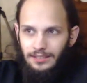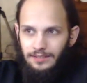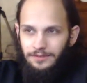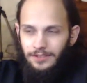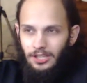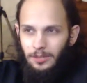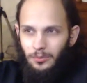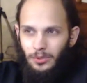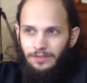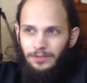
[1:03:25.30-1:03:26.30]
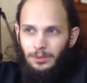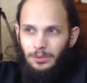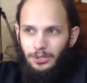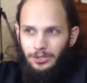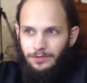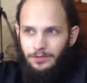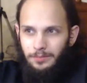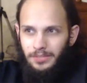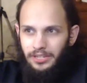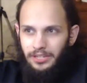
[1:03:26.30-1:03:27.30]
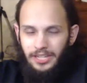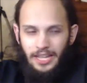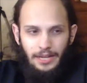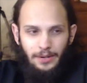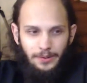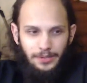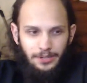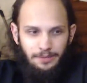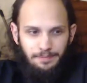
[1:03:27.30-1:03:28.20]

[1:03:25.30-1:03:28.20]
Philip, what have you learned from being a cat owner?